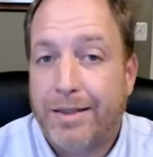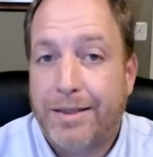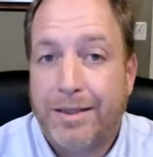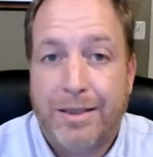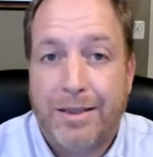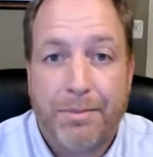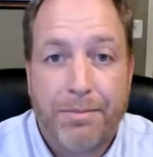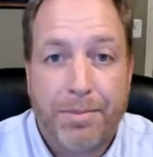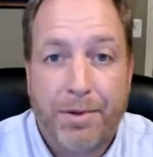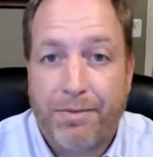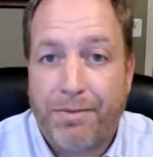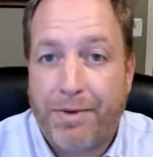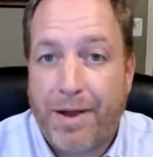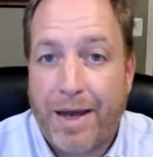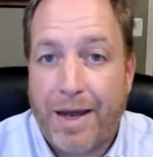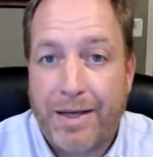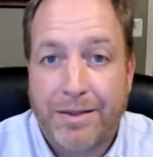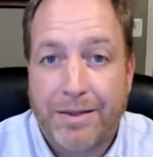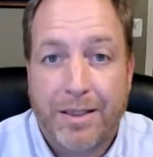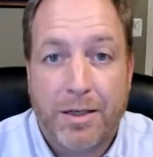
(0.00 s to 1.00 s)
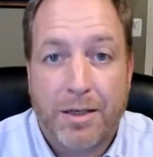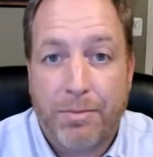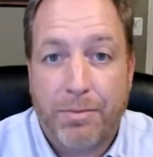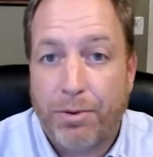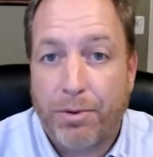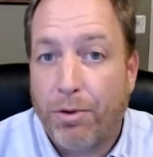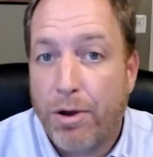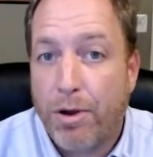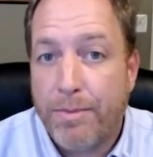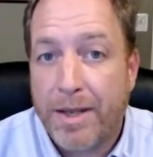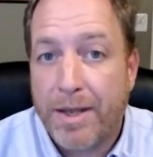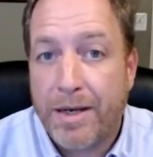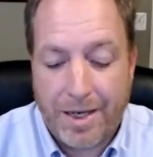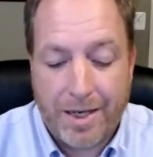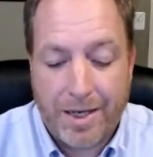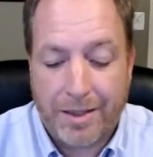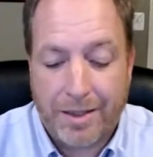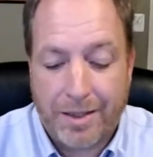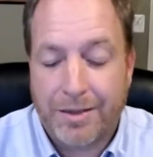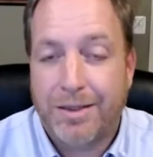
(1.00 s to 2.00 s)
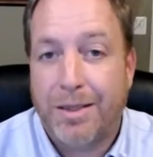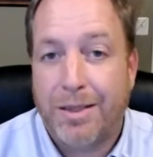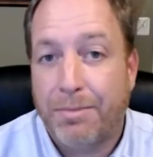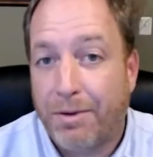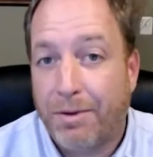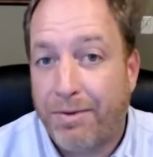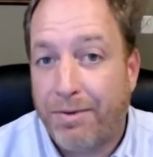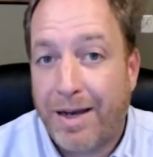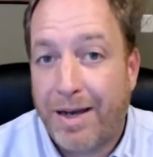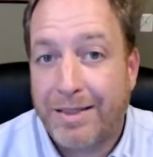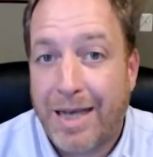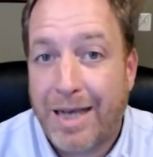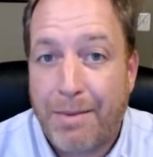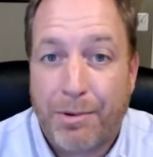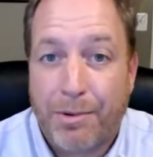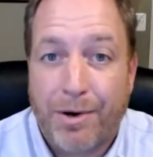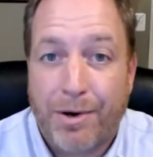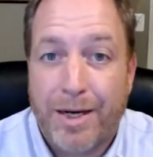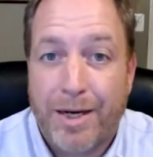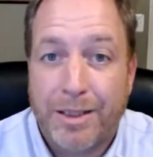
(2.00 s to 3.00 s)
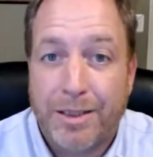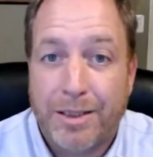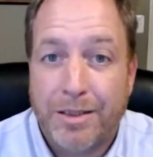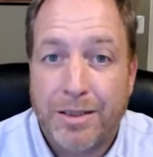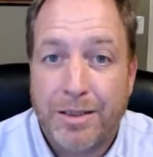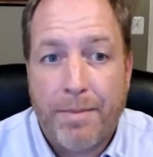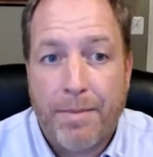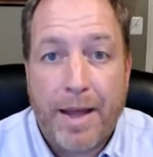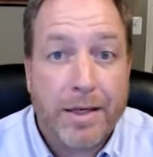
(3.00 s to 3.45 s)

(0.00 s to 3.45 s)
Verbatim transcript: simplifies the deployment, it simplifies operations,